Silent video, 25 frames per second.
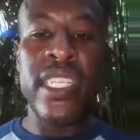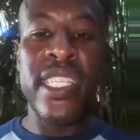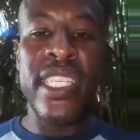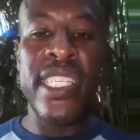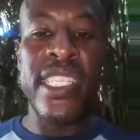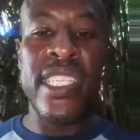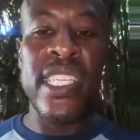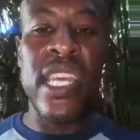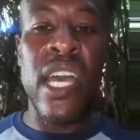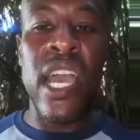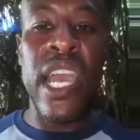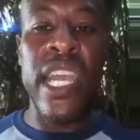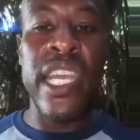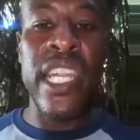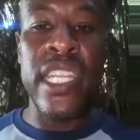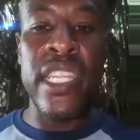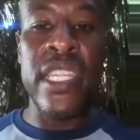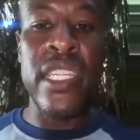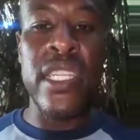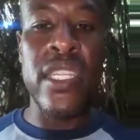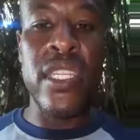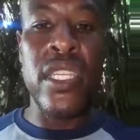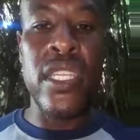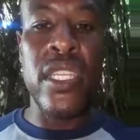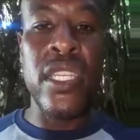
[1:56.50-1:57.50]

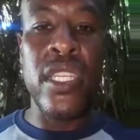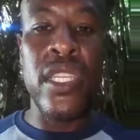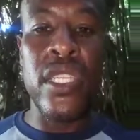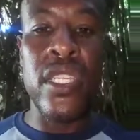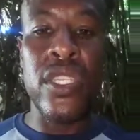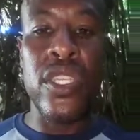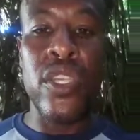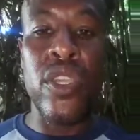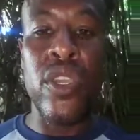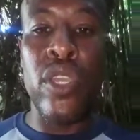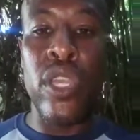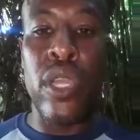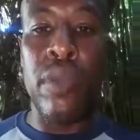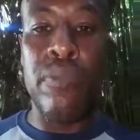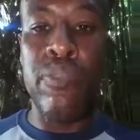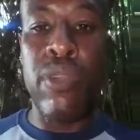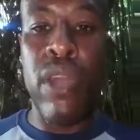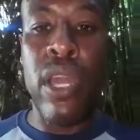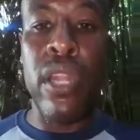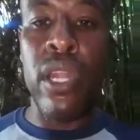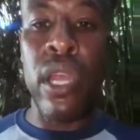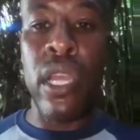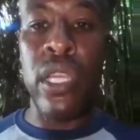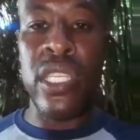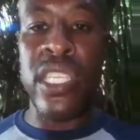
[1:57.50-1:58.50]
designing your own
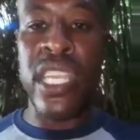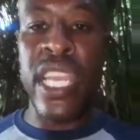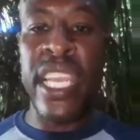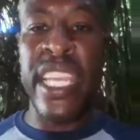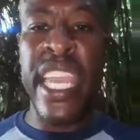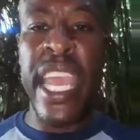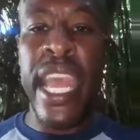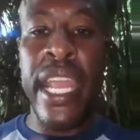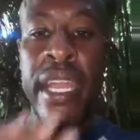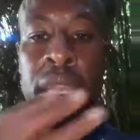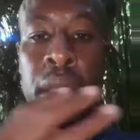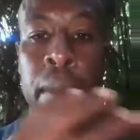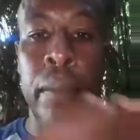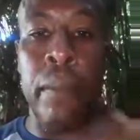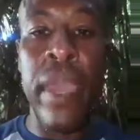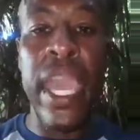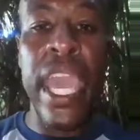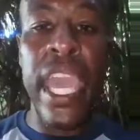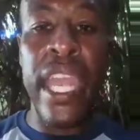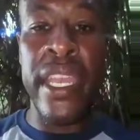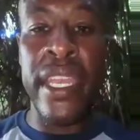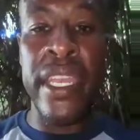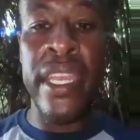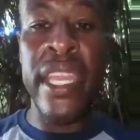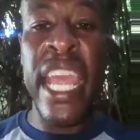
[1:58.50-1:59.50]
products and getting a
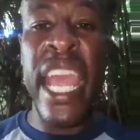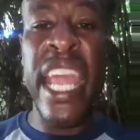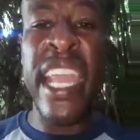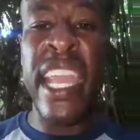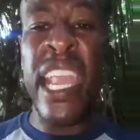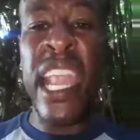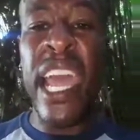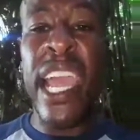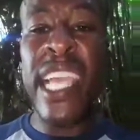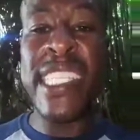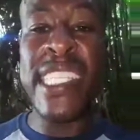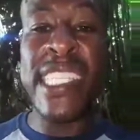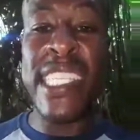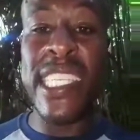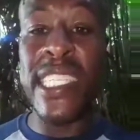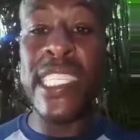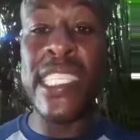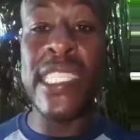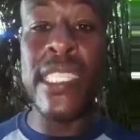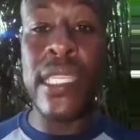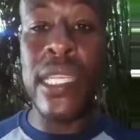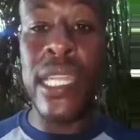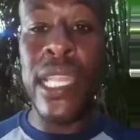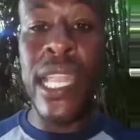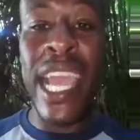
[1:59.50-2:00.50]
patent and
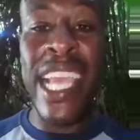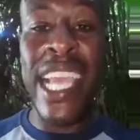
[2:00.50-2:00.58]
license